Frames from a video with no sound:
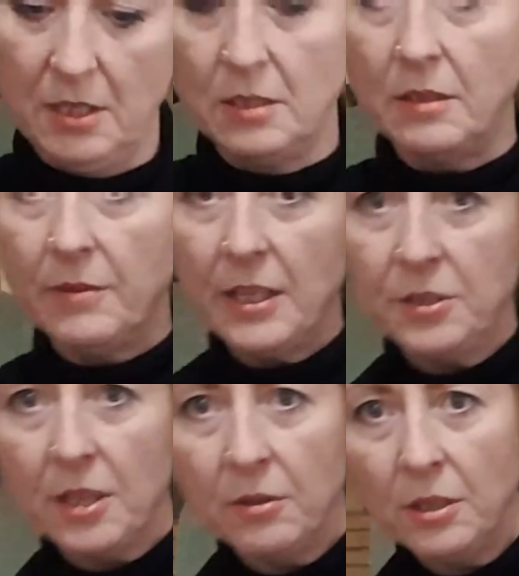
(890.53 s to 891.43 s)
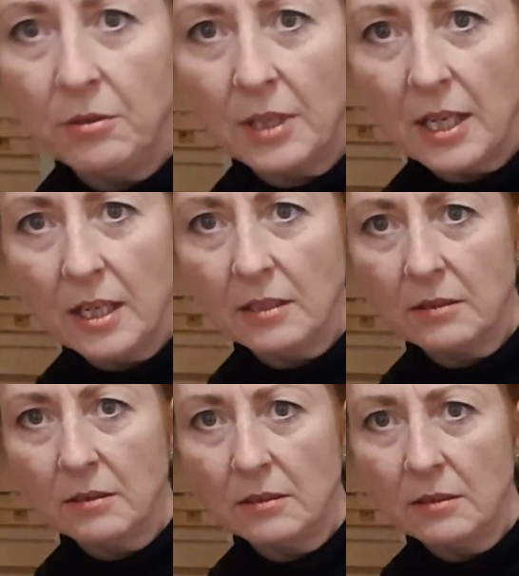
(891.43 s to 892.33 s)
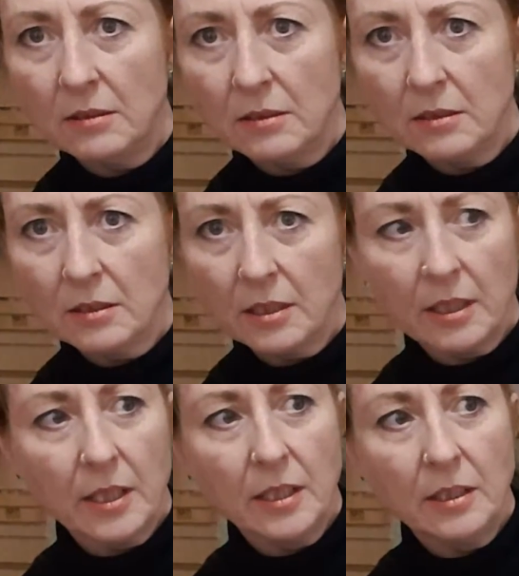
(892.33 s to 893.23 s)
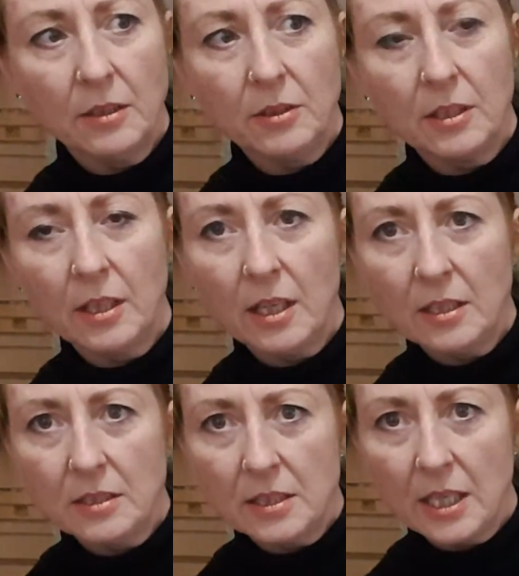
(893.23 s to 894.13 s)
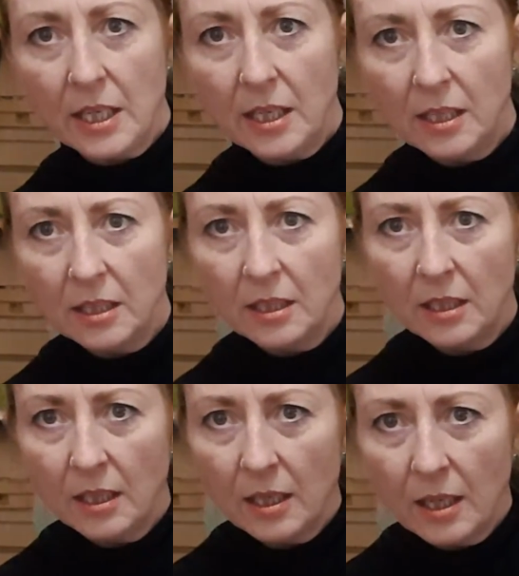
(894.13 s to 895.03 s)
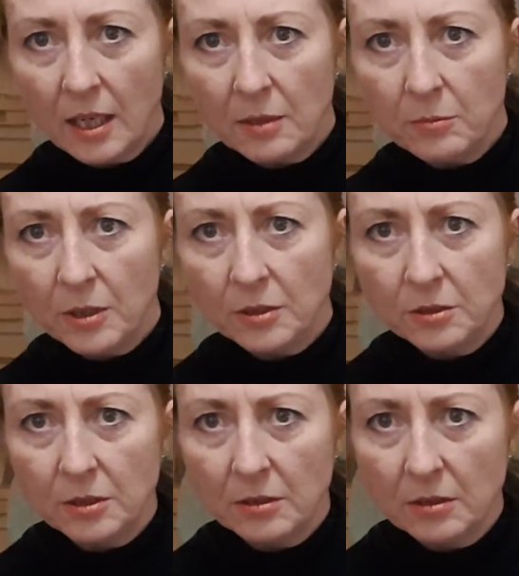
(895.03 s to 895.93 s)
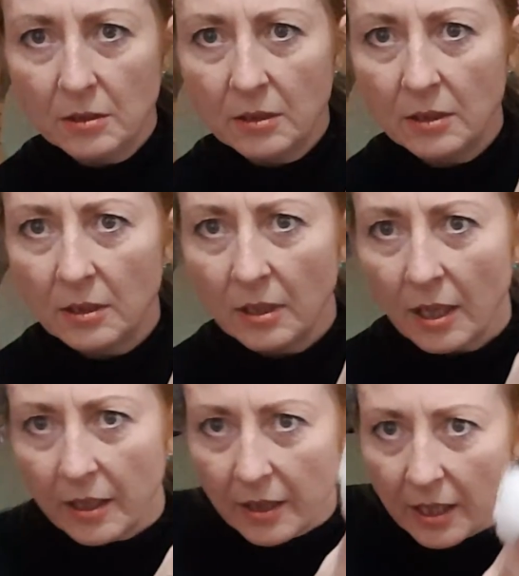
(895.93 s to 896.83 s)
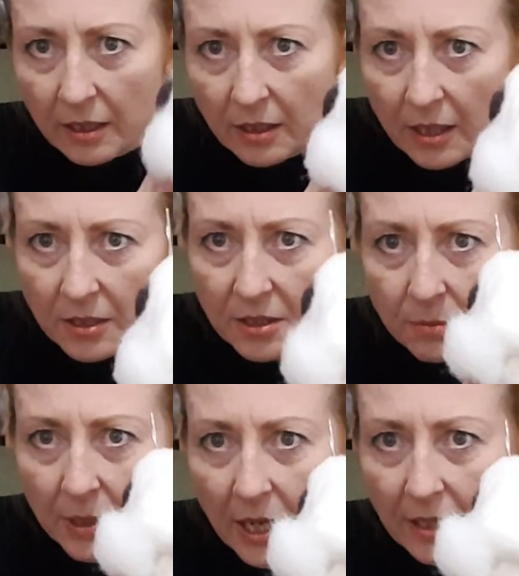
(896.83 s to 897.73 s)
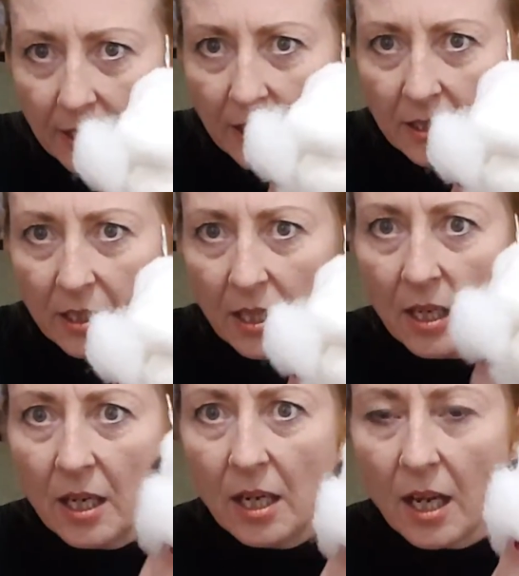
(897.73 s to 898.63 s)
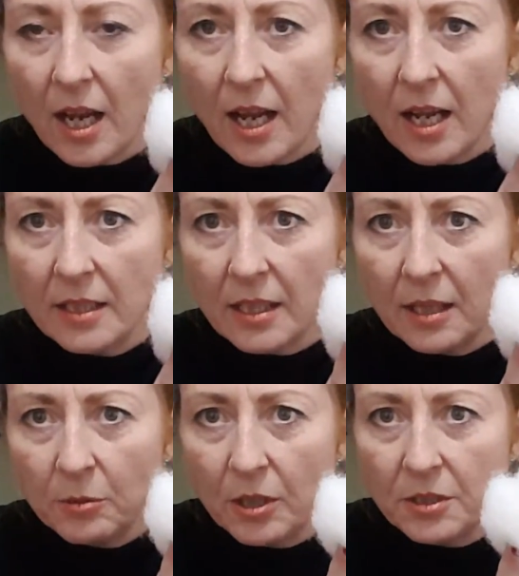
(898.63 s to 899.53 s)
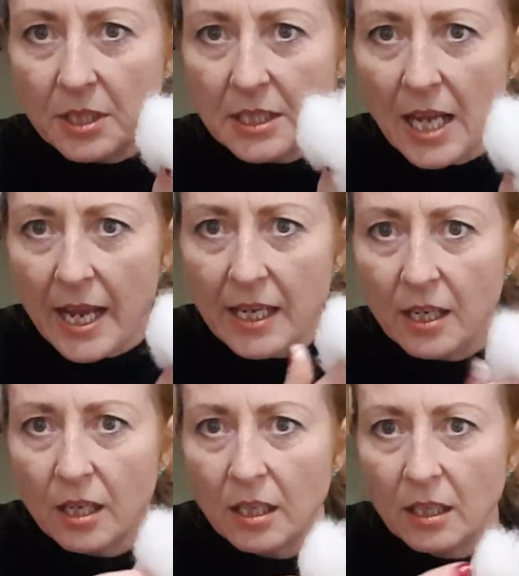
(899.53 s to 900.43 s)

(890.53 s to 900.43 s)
So if I show you that, okay, you can kind of see how much I think needs to be added, and I'm going to take